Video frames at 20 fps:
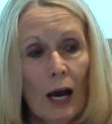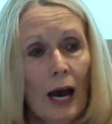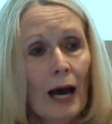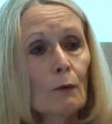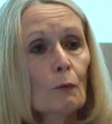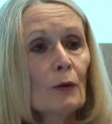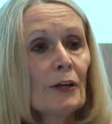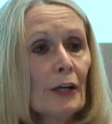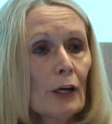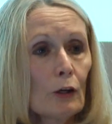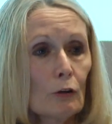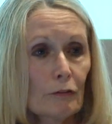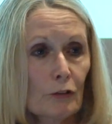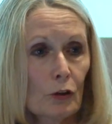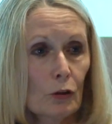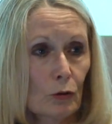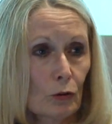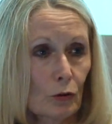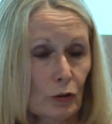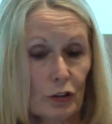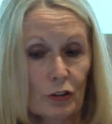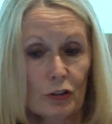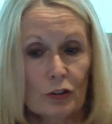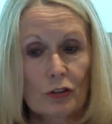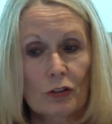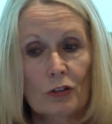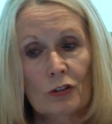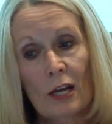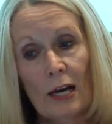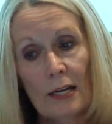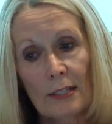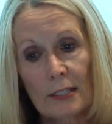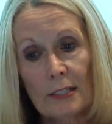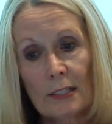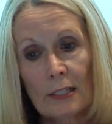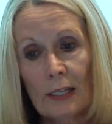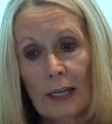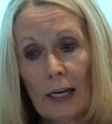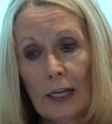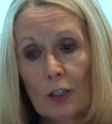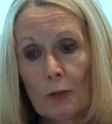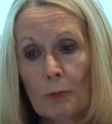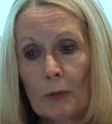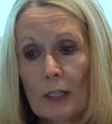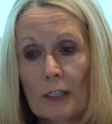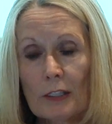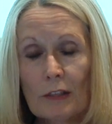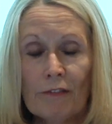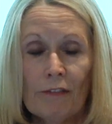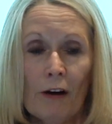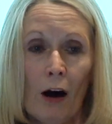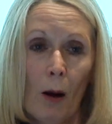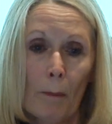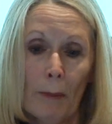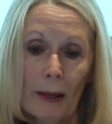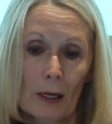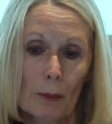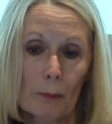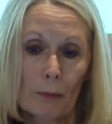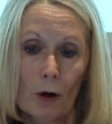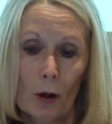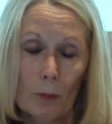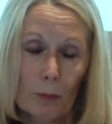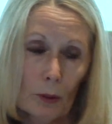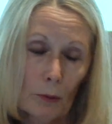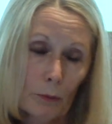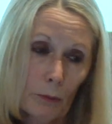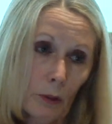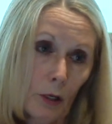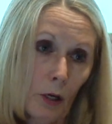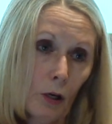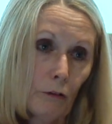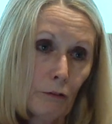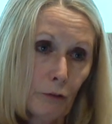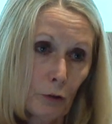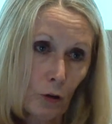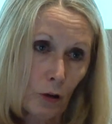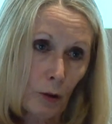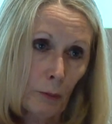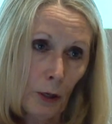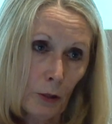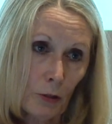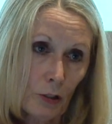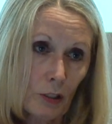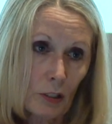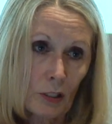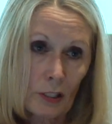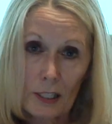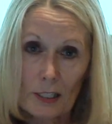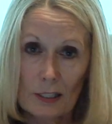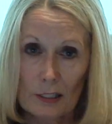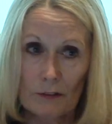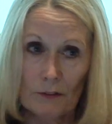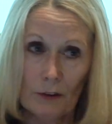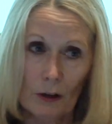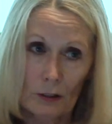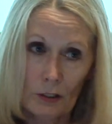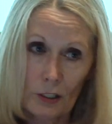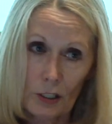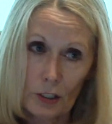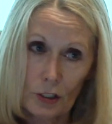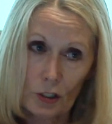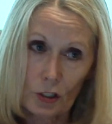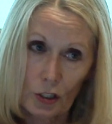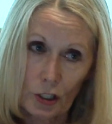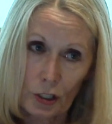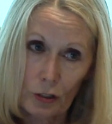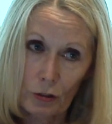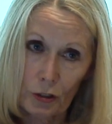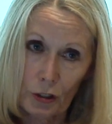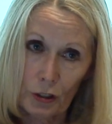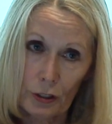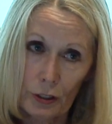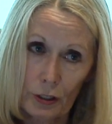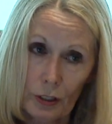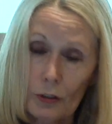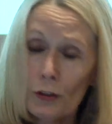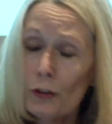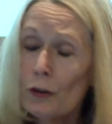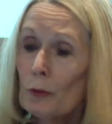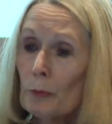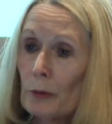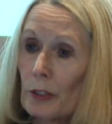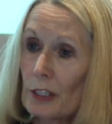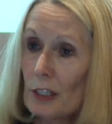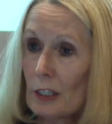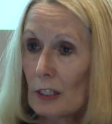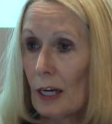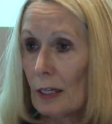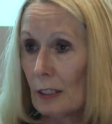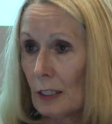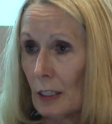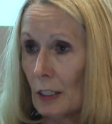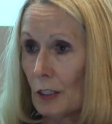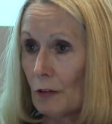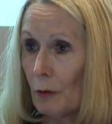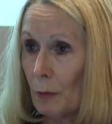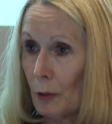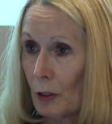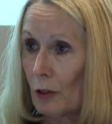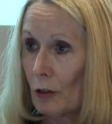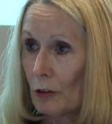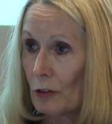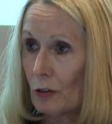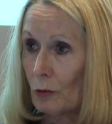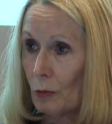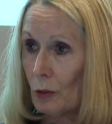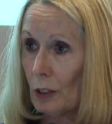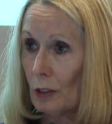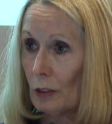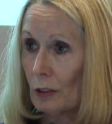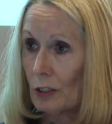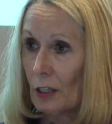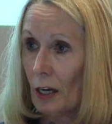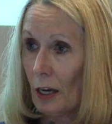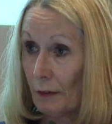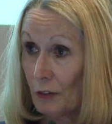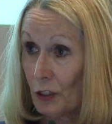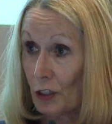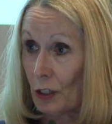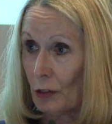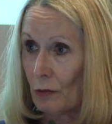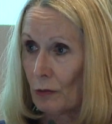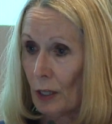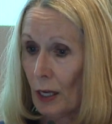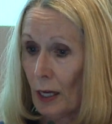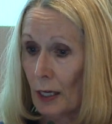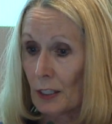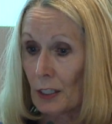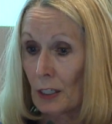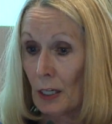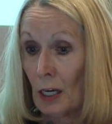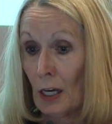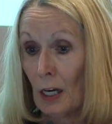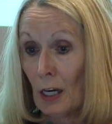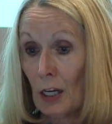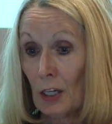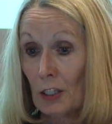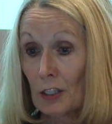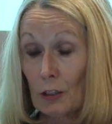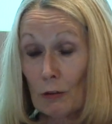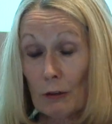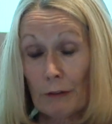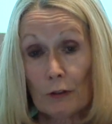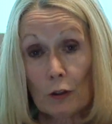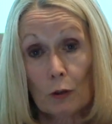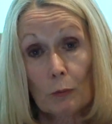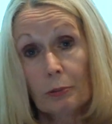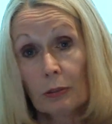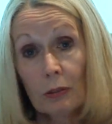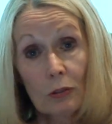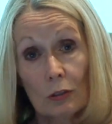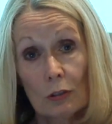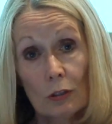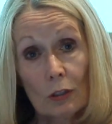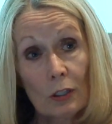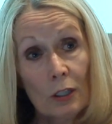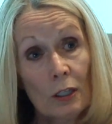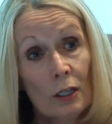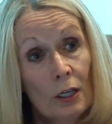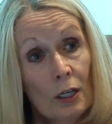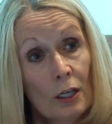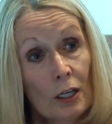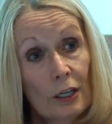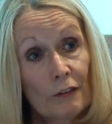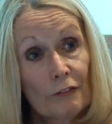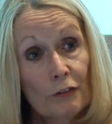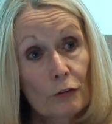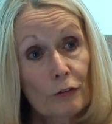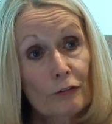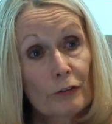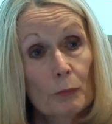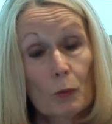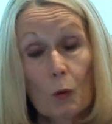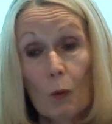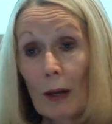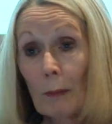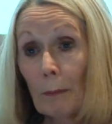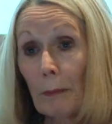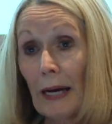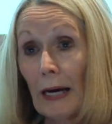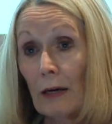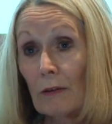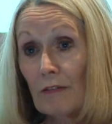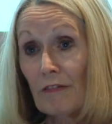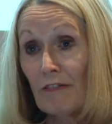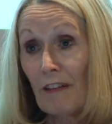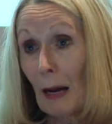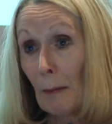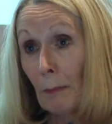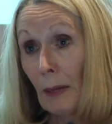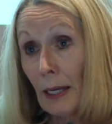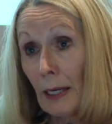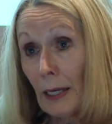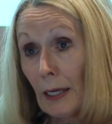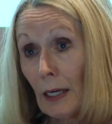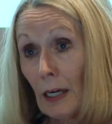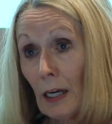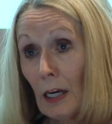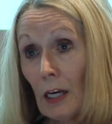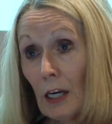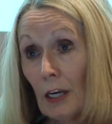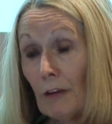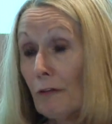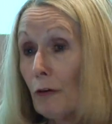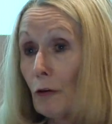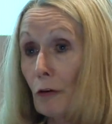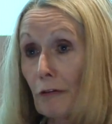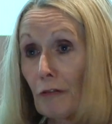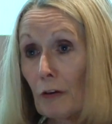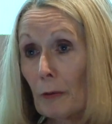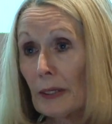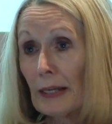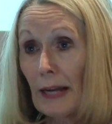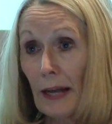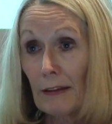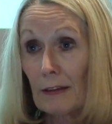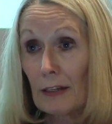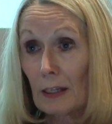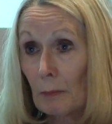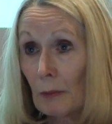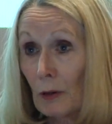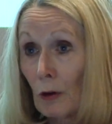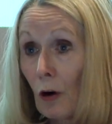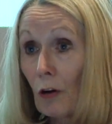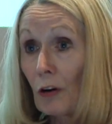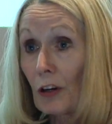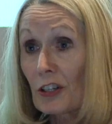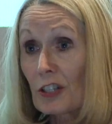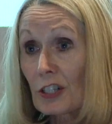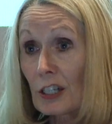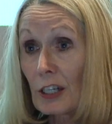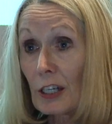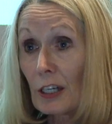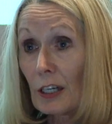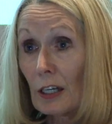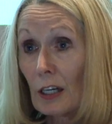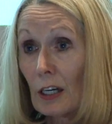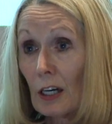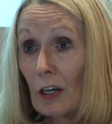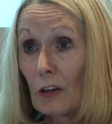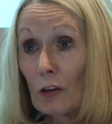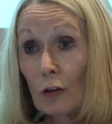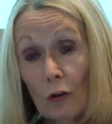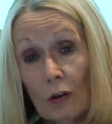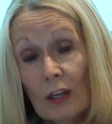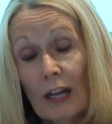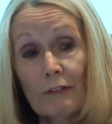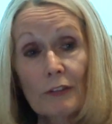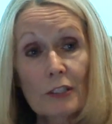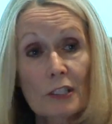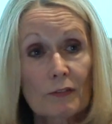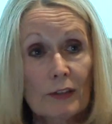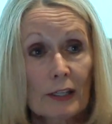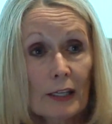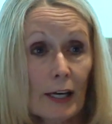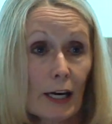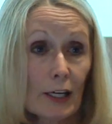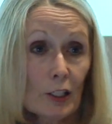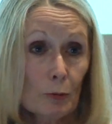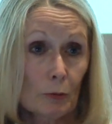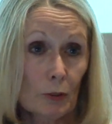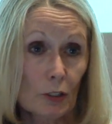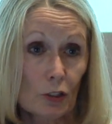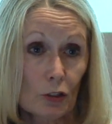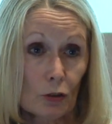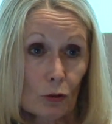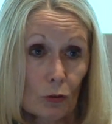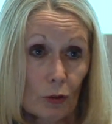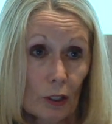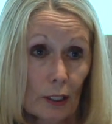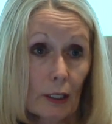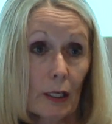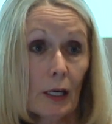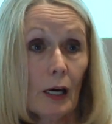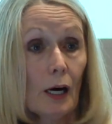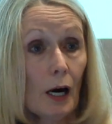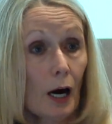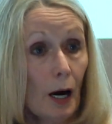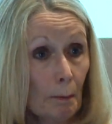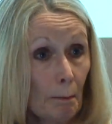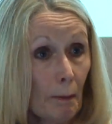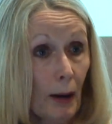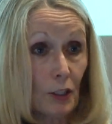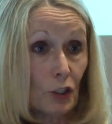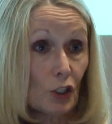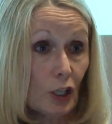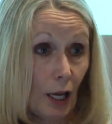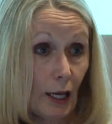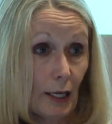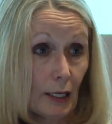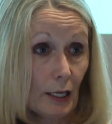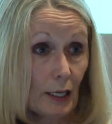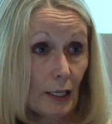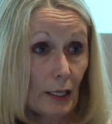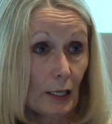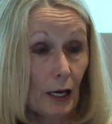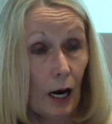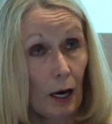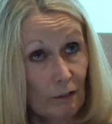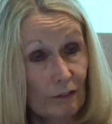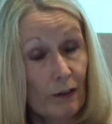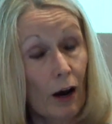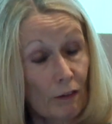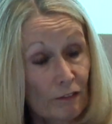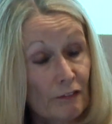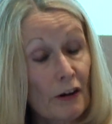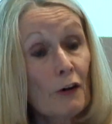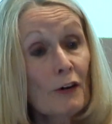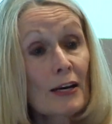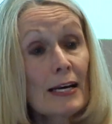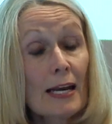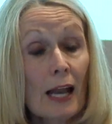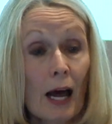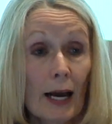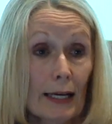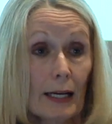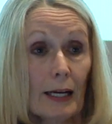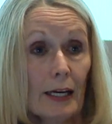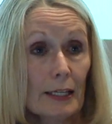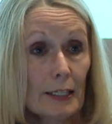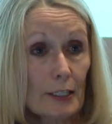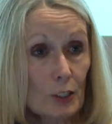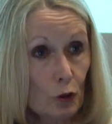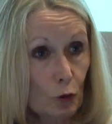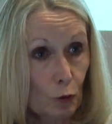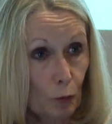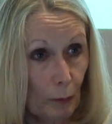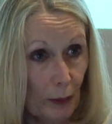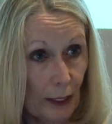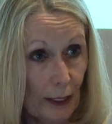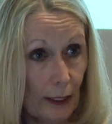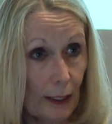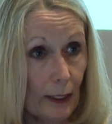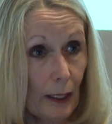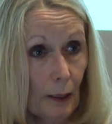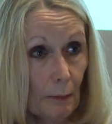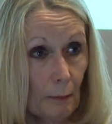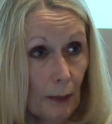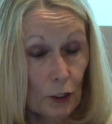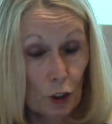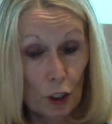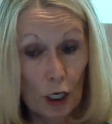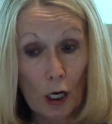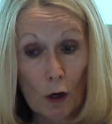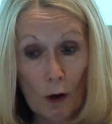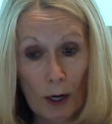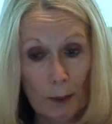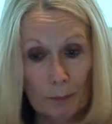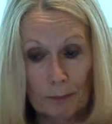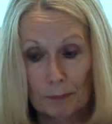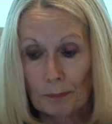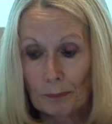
And we know, of course, that disengagement is a far bigger problem for the most disadvantaged children. Numerous studies from across the world have shown that. So if you're poor, if you're from a one-parent family, if you're from an ethnic minority, your levels of engagement at schooling are very likely to be much lower.